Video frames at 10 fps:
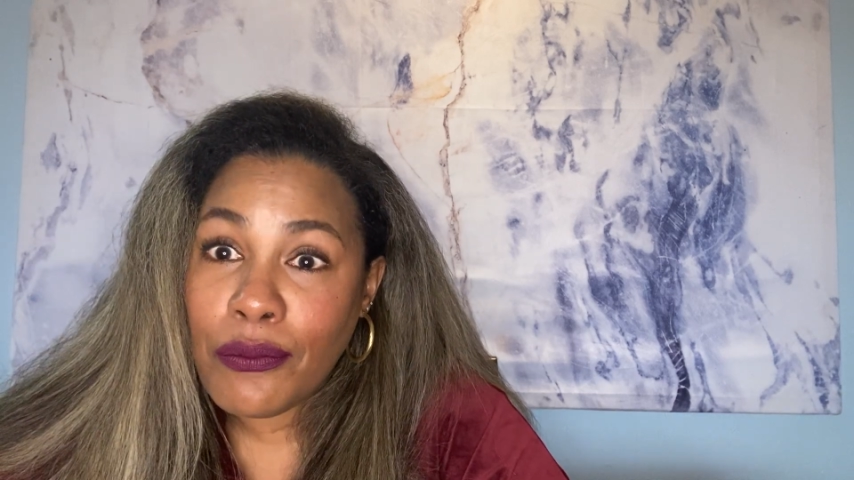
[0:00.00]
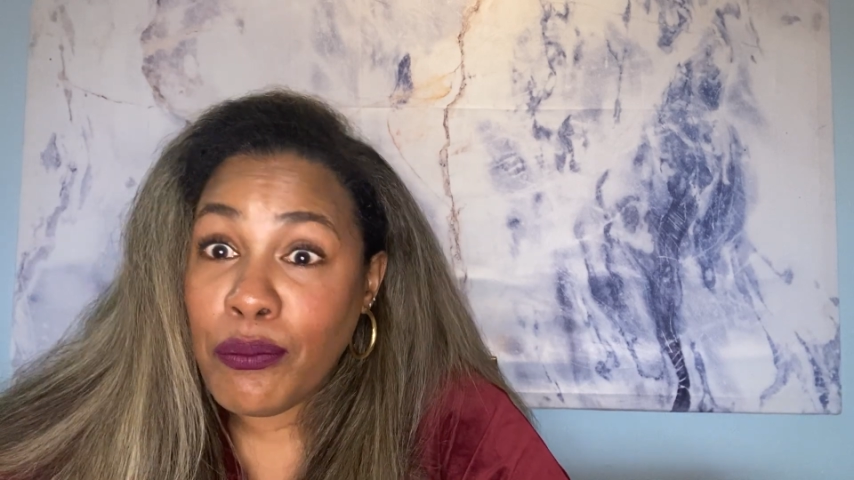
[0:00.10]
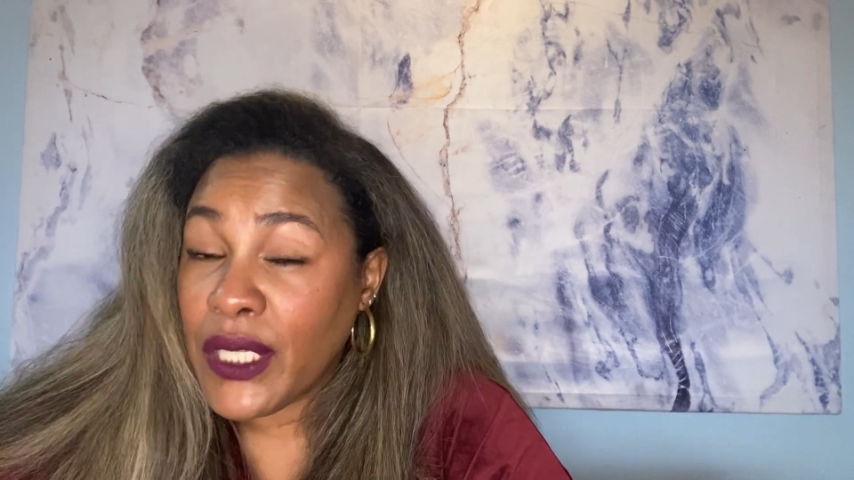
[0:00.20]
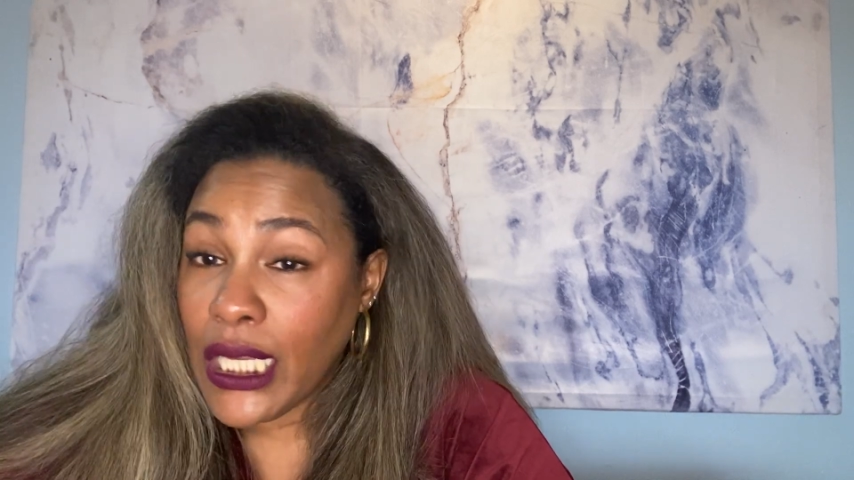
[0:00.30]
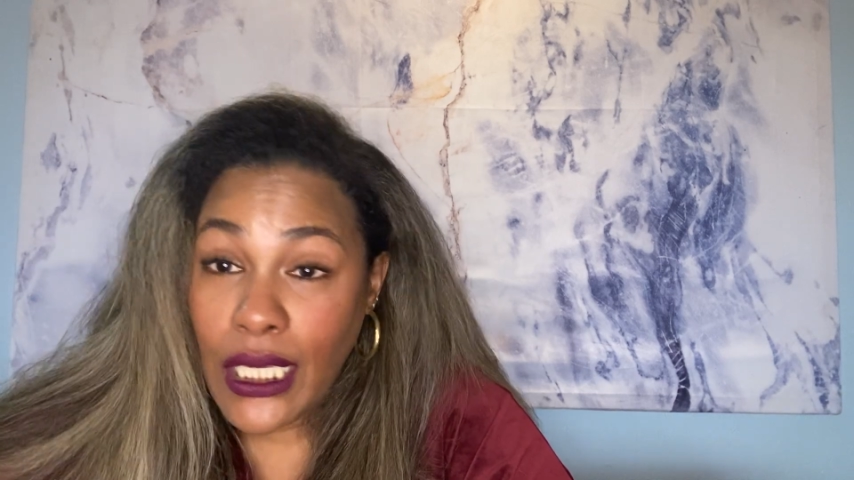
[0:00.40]

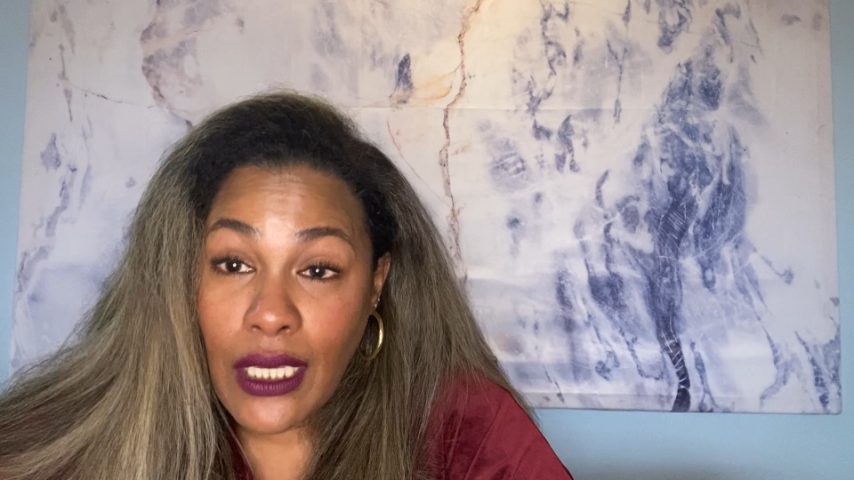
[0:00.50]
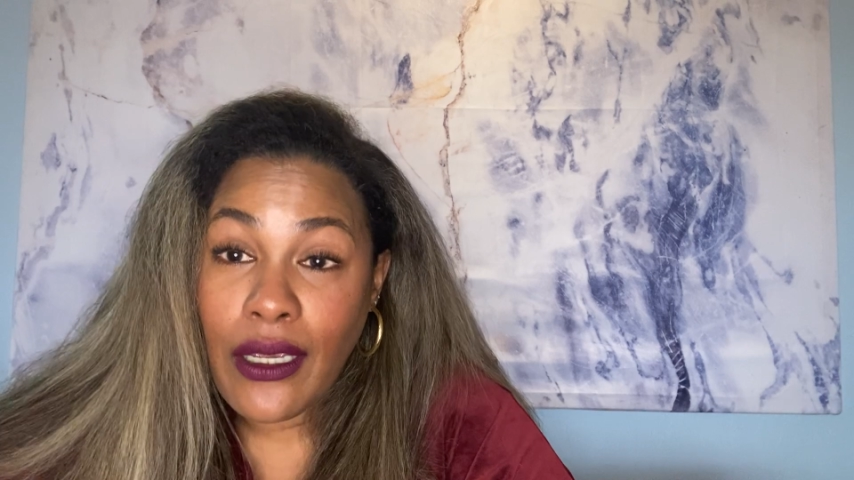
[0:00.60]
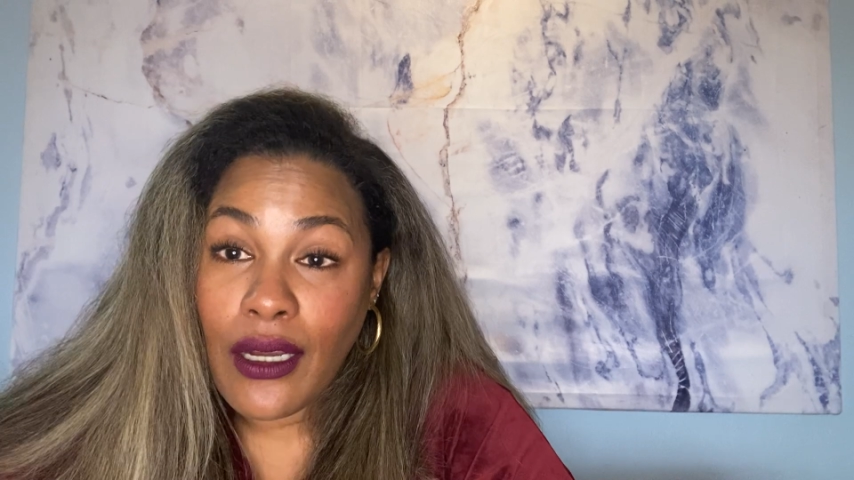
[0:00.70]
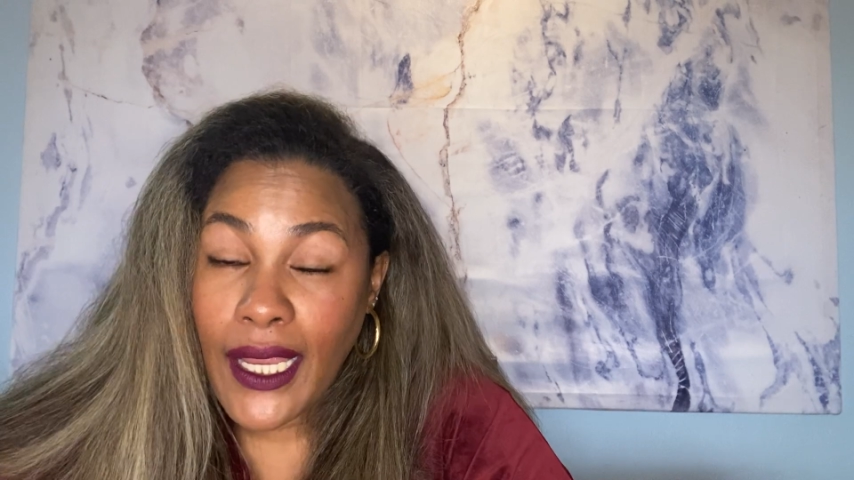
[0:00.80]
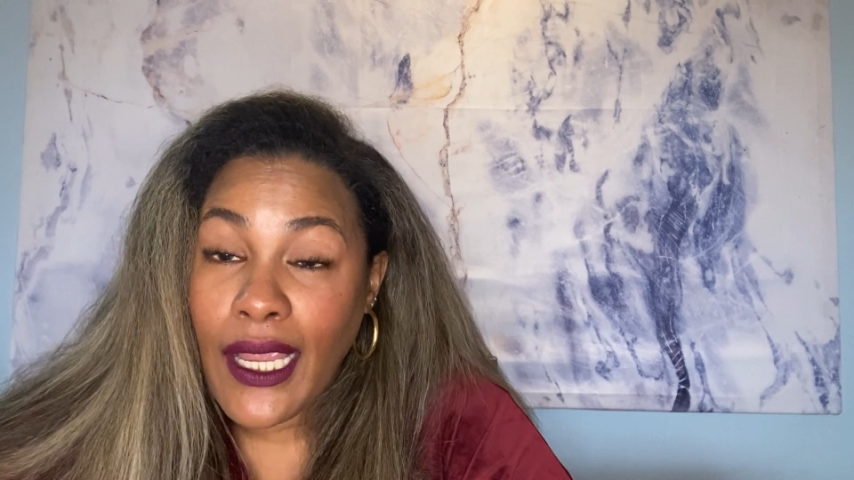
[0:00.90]

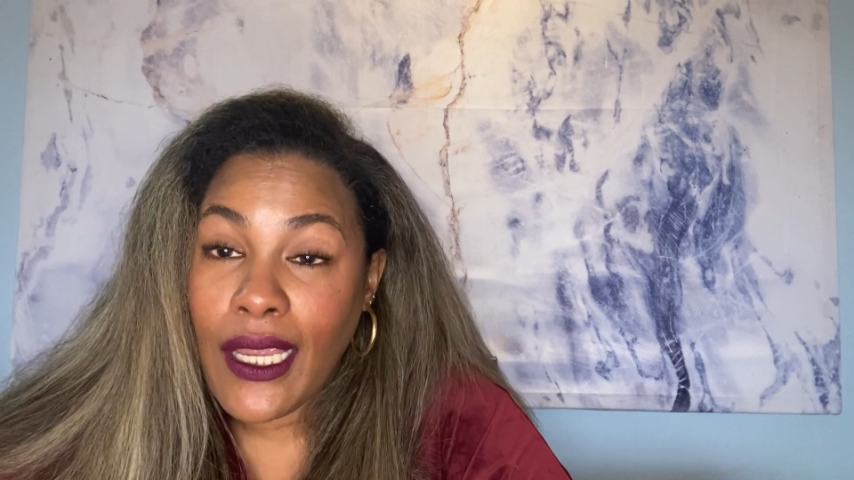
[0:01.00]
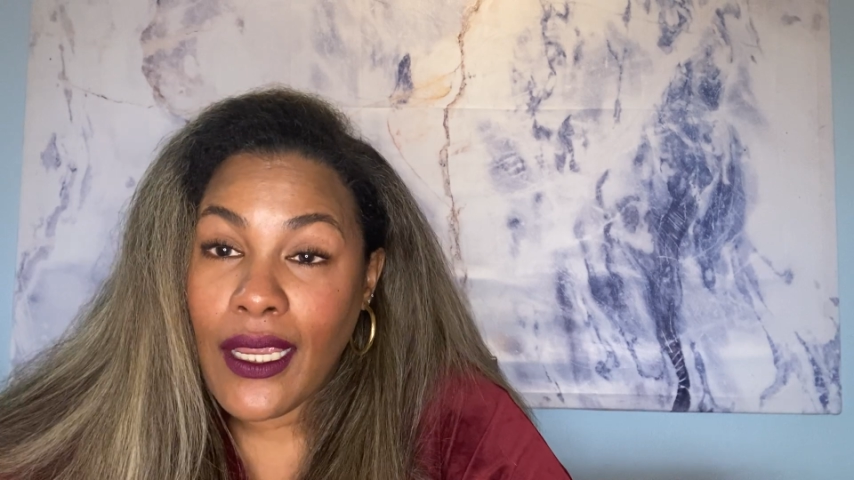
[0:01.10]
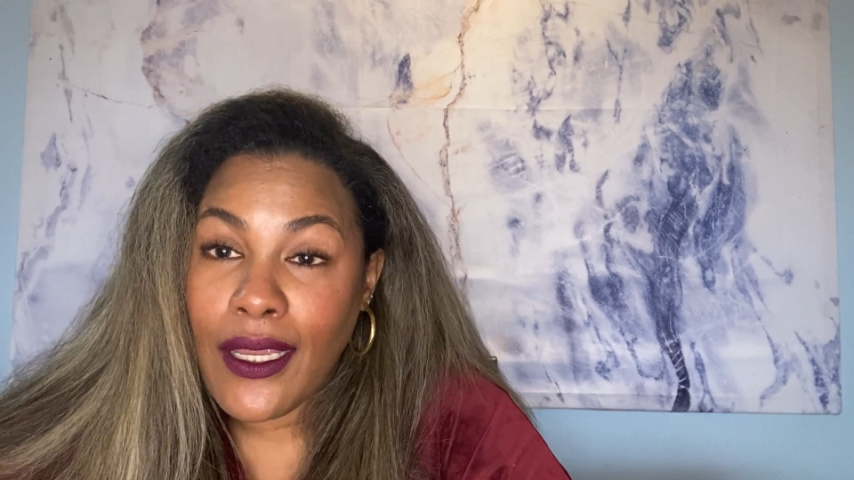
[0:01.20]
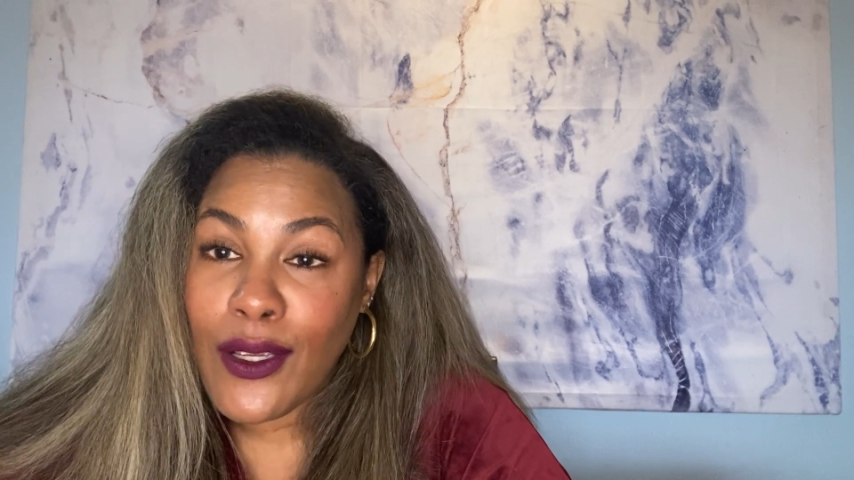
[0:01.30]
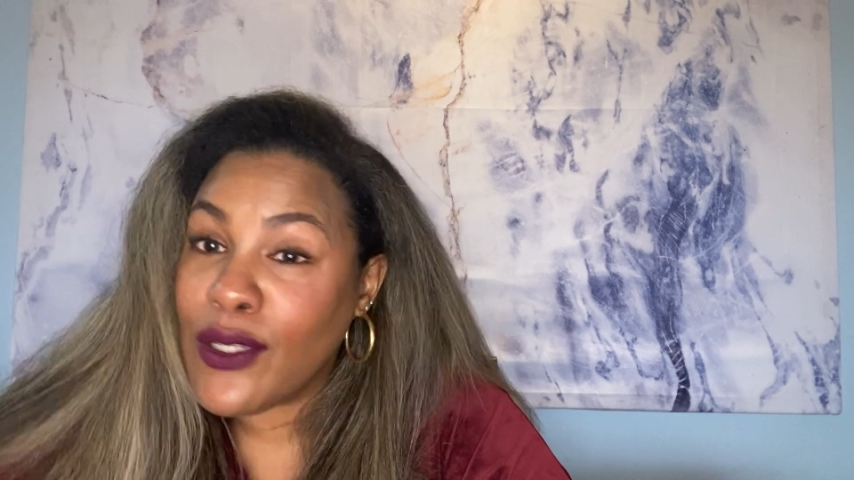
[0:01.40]
being
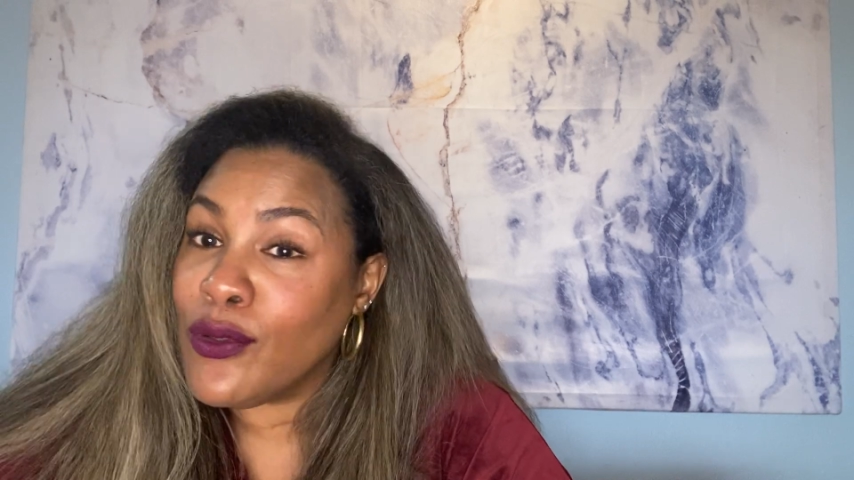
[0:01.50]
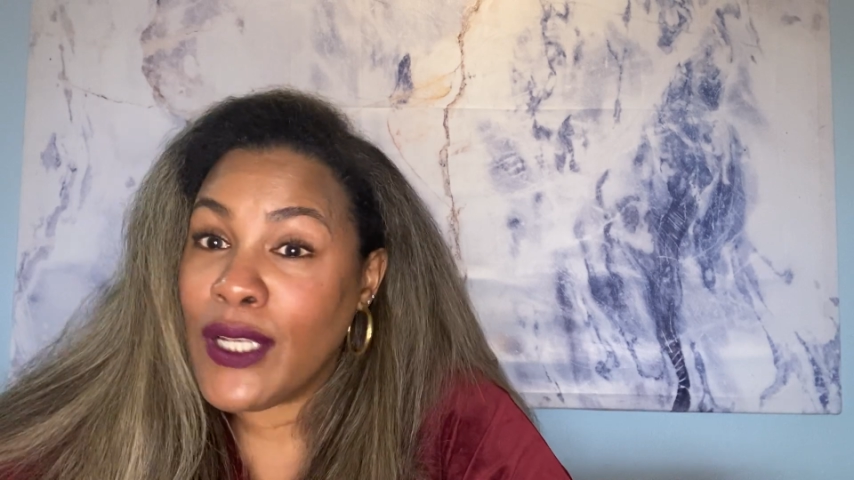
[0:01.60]
a